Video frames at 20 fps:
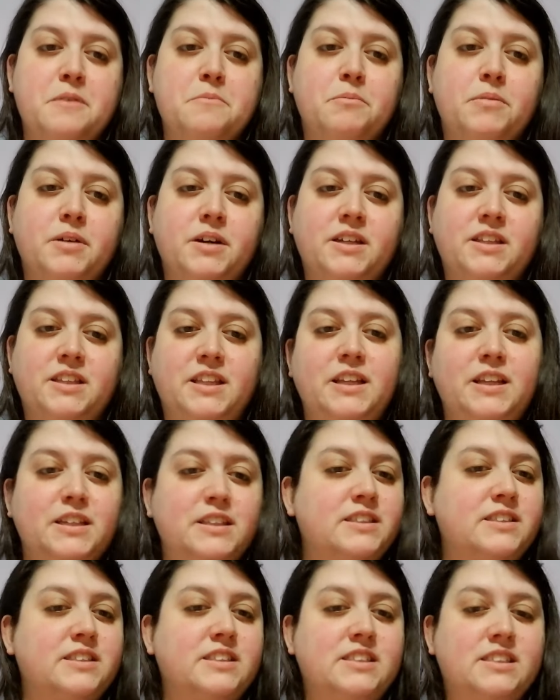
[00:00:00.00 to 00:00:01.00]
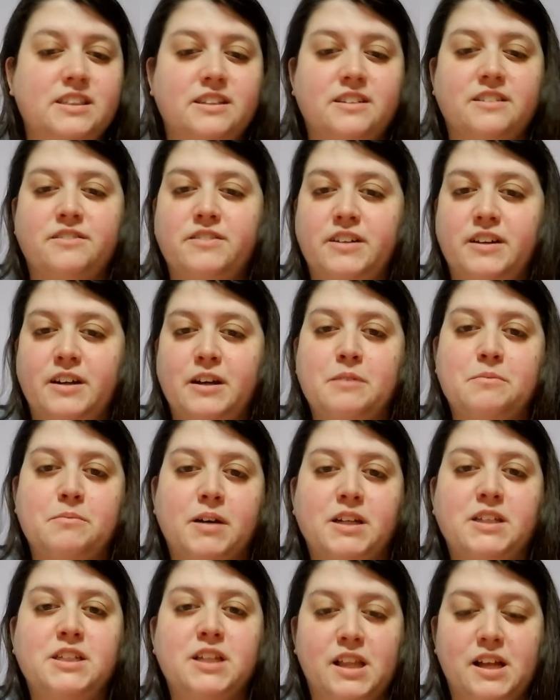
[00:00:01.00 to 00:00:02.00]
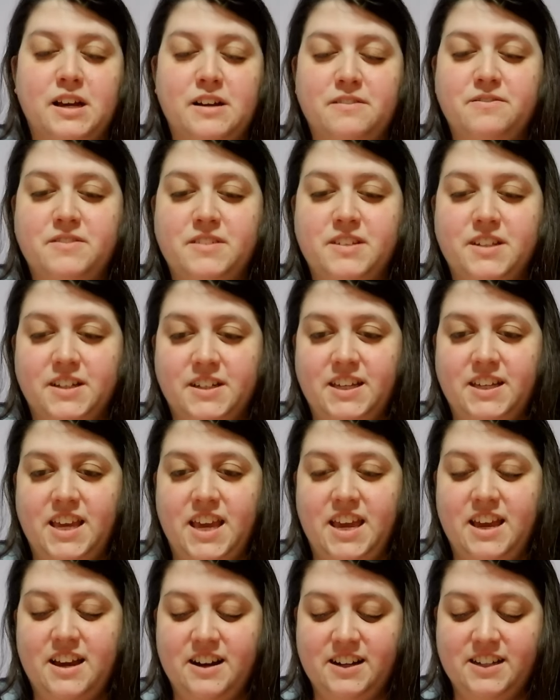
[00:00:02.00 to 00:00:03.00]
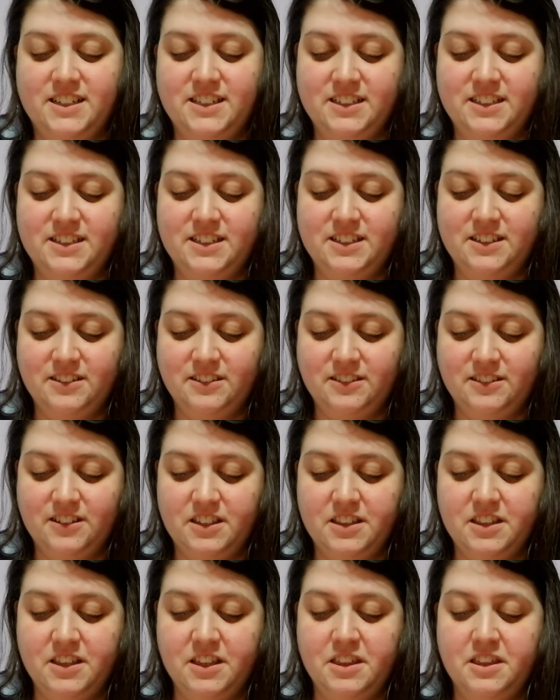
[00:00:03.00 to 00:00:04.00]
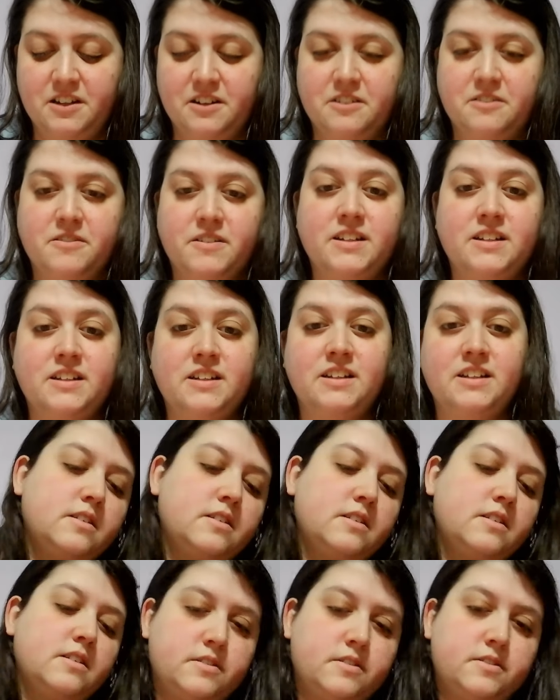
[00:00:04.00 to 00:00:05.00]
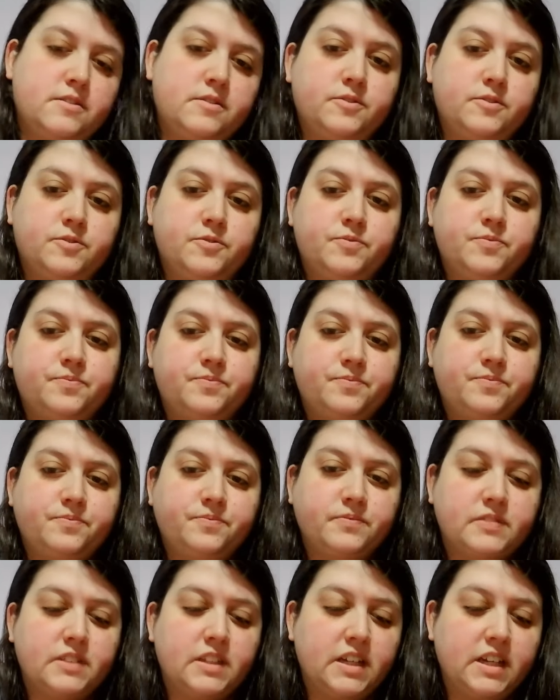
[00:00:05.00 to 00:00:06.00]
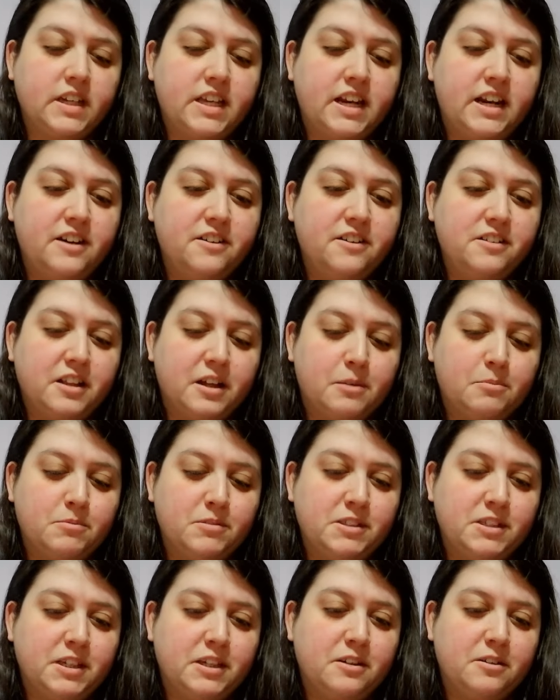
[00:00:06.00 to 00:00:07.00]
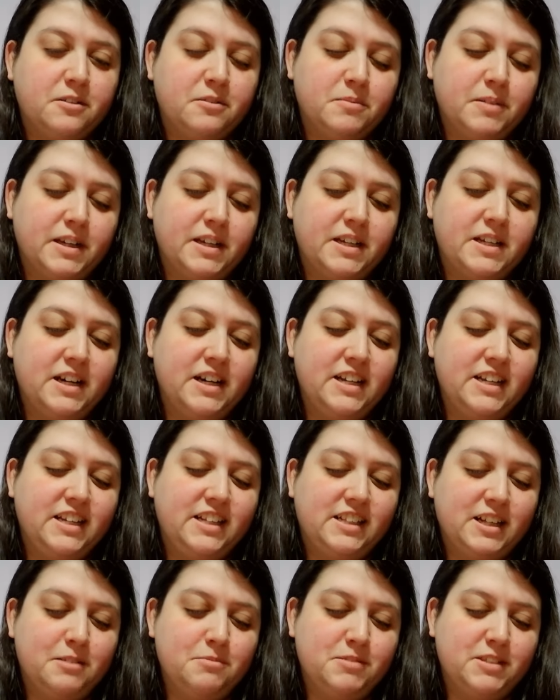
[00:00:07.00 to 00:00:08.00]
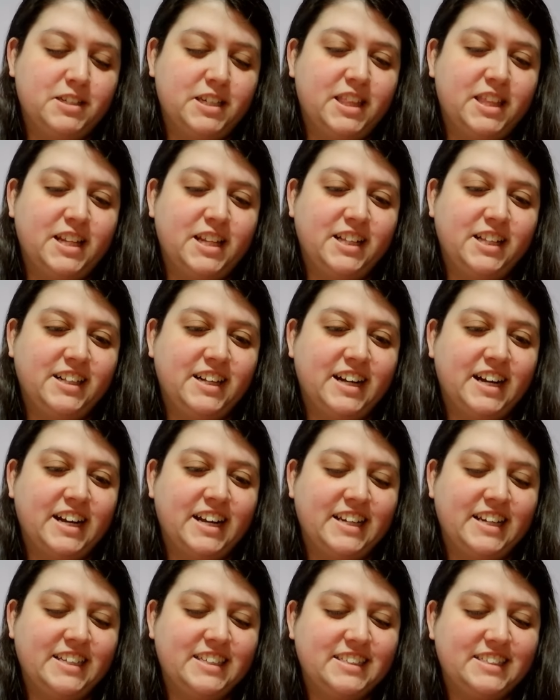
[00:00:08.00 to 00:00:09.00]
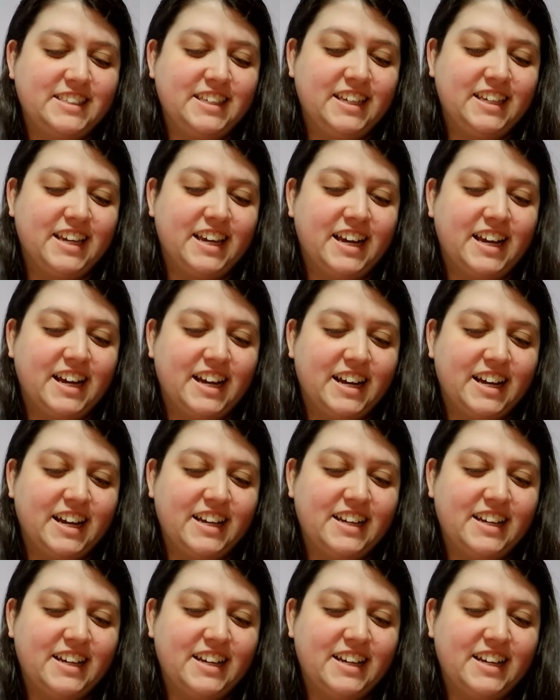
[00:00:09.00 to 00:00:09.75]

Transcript: but he is still very much loved. Okay, on to the third one. Look at how clumsy, oh my god, clumsy little guys, yeah,